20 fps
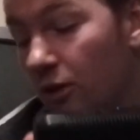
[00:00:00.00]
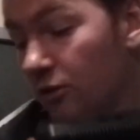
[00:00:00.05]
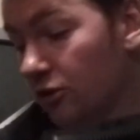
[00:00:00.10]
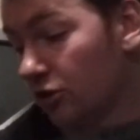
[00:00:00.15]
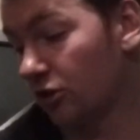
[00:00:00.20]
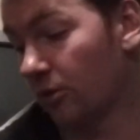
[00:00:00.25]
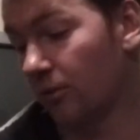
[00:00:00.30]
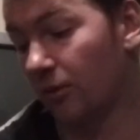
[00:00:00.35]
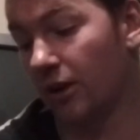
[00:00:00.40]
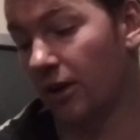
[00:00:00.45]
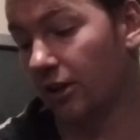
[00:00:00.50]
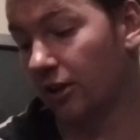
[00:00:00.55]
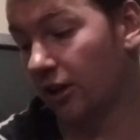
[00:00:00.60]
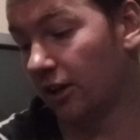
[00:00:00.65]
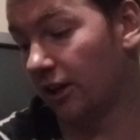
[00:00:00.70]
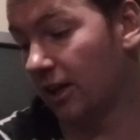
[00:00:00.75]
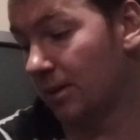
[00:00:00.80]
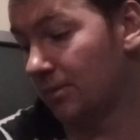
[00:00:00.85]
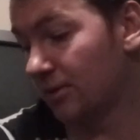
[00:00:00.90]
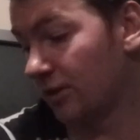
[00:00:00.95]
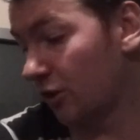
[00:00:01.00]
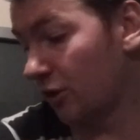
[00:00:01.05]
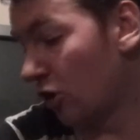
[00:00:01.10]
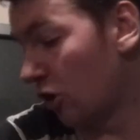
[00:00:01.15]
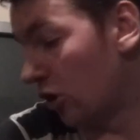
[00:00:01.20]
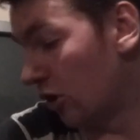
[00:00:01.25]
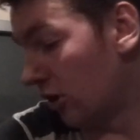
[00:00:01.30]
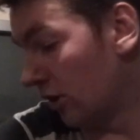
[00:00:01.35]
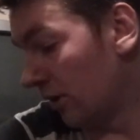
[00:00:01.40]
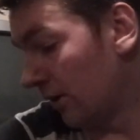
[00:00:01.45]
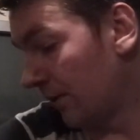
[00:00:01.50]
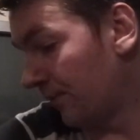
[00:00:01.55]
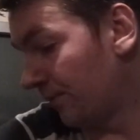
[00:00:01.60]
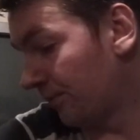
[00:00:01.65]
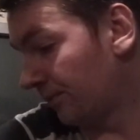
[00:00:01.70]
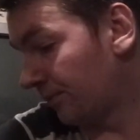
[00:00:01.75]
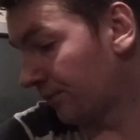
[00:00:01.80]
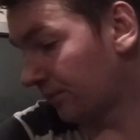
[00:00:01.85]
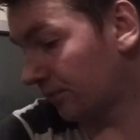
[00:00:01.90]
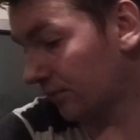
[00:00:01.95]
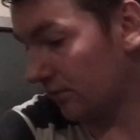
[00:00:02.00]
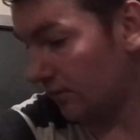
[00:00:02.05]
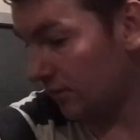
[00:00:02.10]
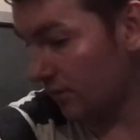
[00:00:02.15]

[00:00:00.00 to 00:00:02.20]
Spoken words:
So anyway, so I'll just jump right into the games I've got.